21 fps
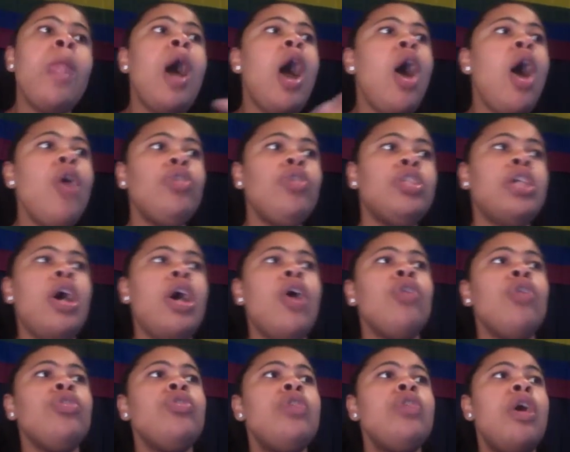
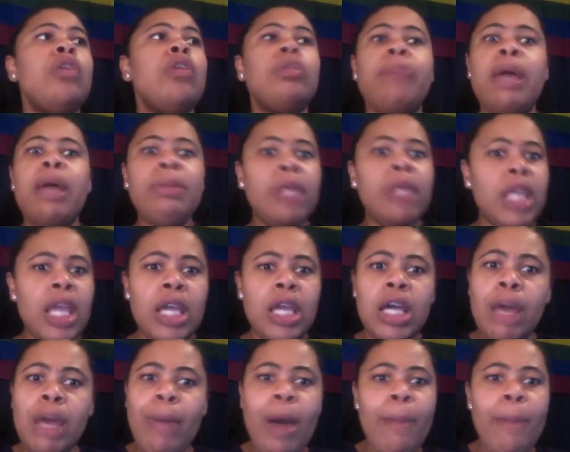Also, you know, the baby can
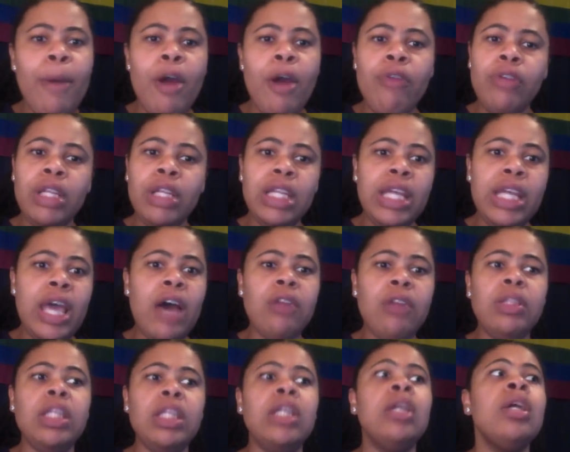come out perfectly
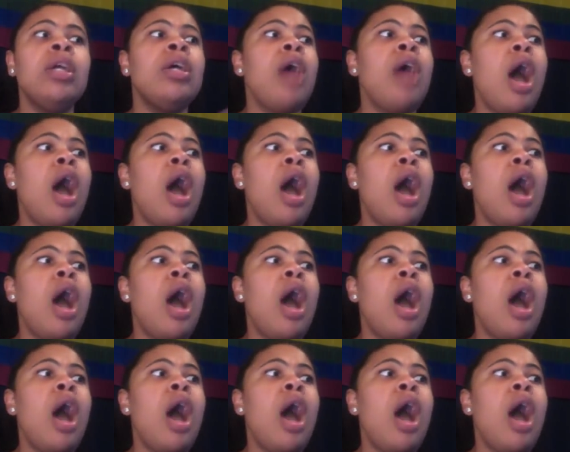healthy.